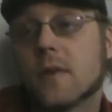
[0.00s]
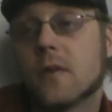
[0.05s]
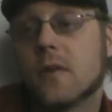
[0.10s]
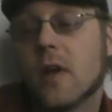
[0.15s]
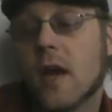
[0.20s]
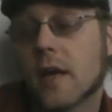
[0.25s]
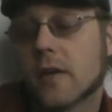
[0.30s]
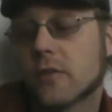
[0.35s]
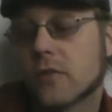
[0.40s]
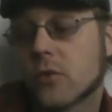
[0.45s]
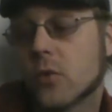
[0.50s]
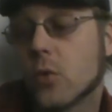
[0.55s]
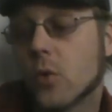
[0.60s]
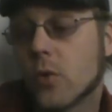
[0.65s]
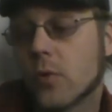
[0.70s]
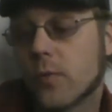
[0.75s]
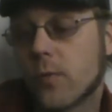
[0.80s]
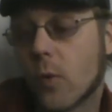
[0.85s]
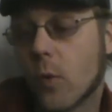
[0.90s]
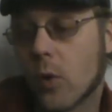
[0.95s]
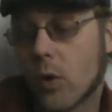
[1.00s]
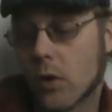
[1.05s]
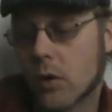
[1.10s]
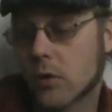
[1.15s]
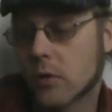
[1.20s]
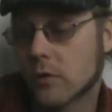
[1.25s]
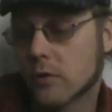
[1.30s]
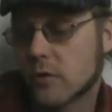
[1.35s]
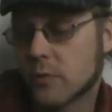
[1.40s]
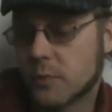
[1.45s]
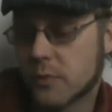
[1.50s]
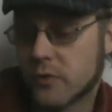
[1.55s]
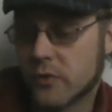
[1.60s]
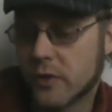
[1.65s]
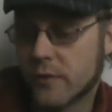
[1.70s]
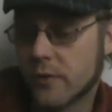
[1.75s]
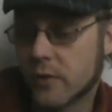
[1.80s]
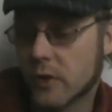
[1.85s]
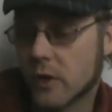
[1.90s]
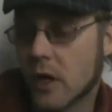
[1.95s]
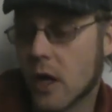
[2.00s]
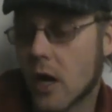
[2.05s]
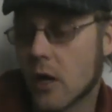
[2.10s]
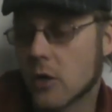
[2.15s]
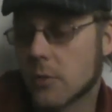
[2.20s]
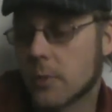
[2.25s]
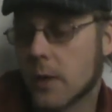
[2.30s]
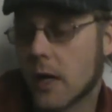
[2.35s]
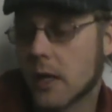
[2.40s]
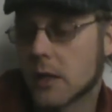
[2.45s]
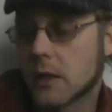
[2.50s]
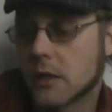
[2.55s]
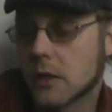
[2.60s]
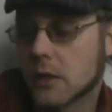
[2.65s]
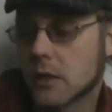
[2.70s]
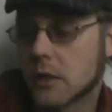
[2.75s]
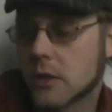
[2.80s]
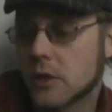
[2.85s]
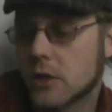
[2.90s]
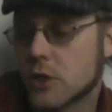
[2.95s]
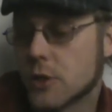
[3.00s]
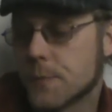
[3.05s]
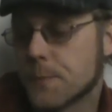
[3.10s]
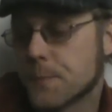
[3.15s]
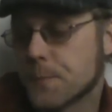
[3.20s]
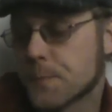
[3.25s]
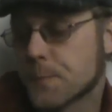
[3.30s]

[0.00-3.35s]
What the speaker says: tech school for specifically auto body collision.